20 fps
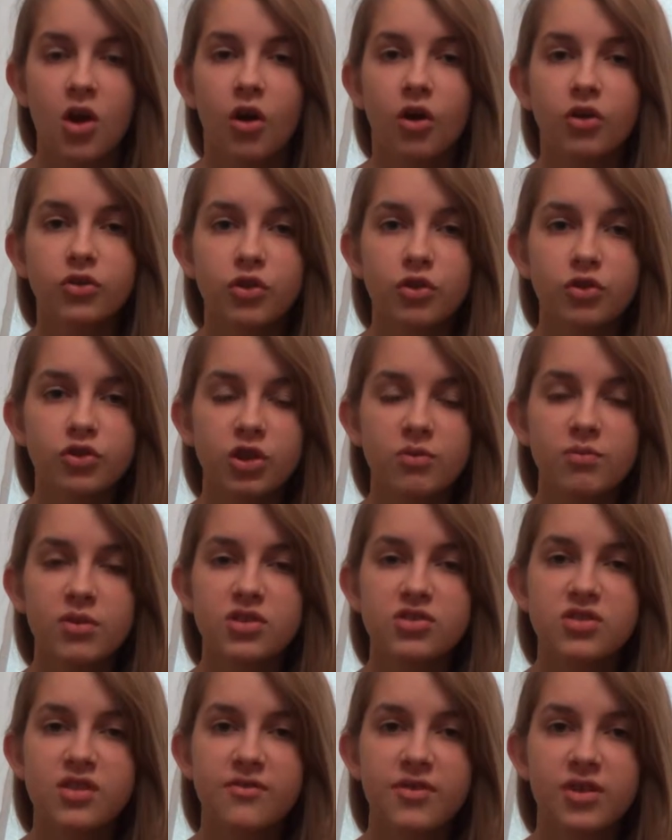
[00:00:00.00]
On October
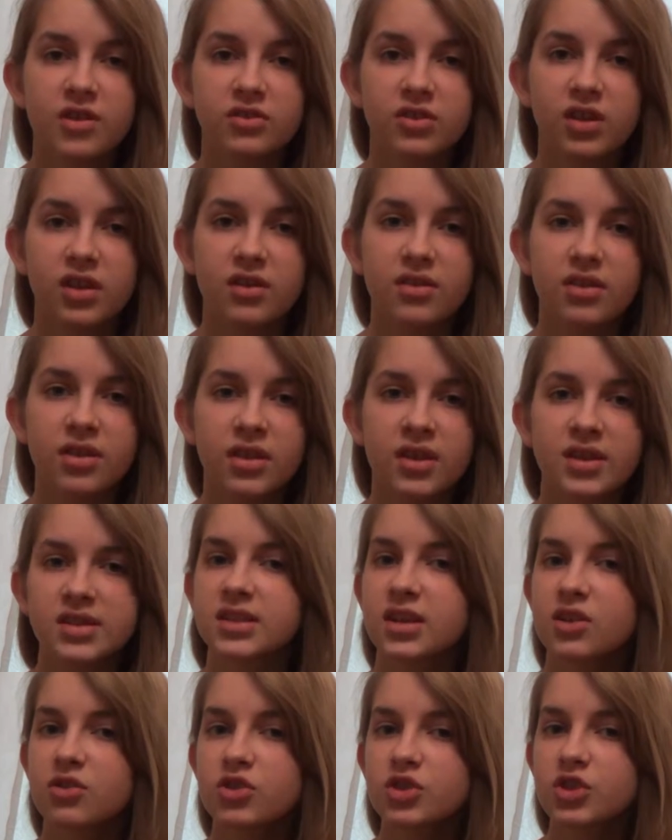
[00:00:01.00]
the 13th, the
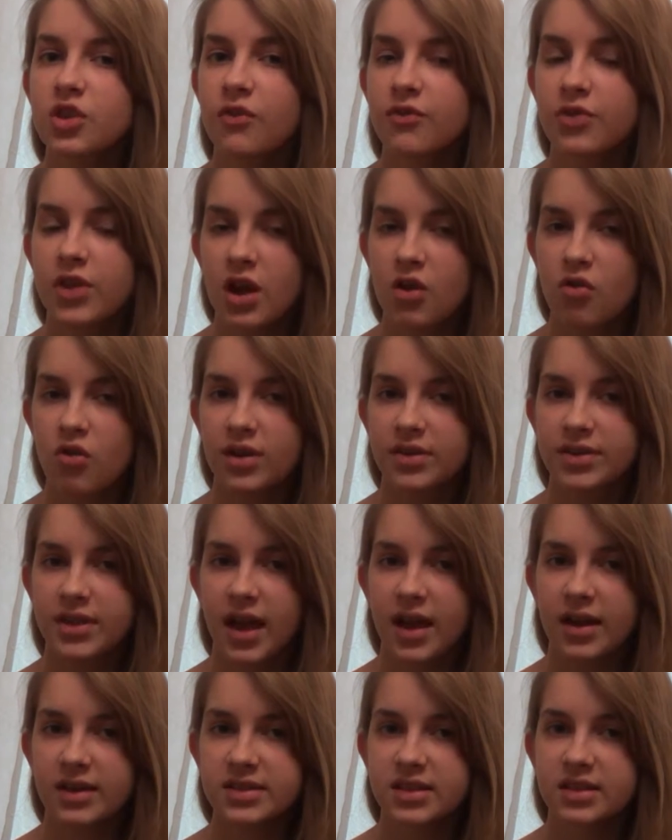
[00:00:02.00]
series of terror
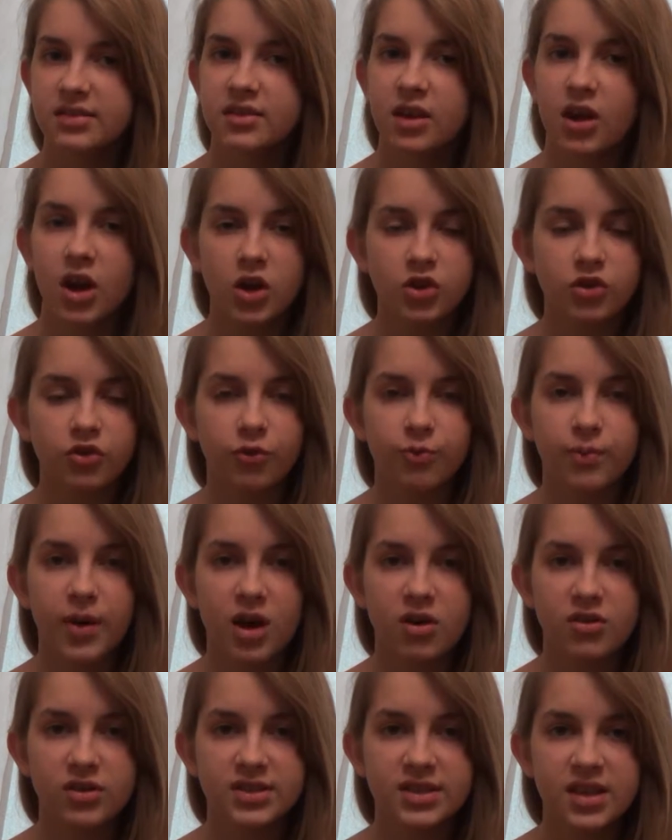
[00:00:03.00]
attacks in the heart of
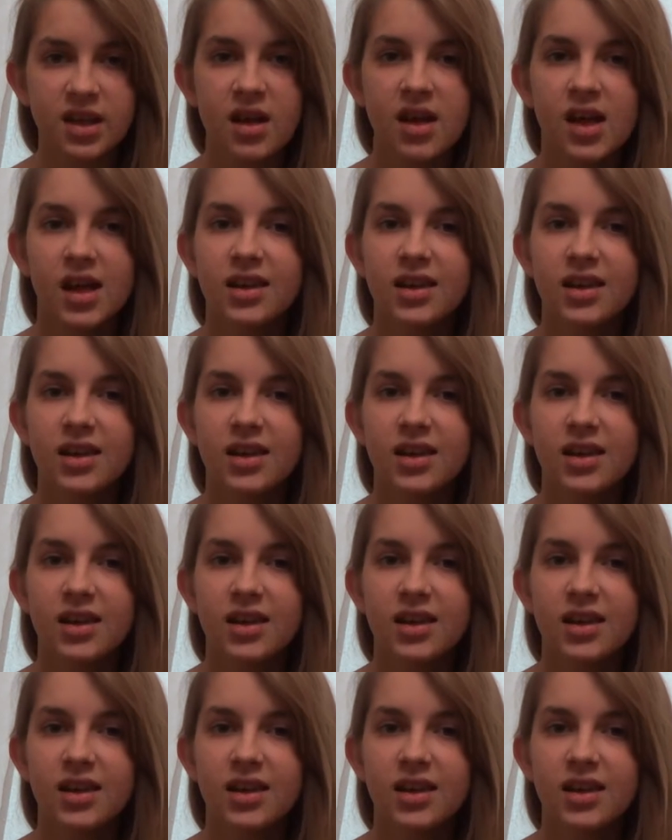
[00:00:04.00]
Paris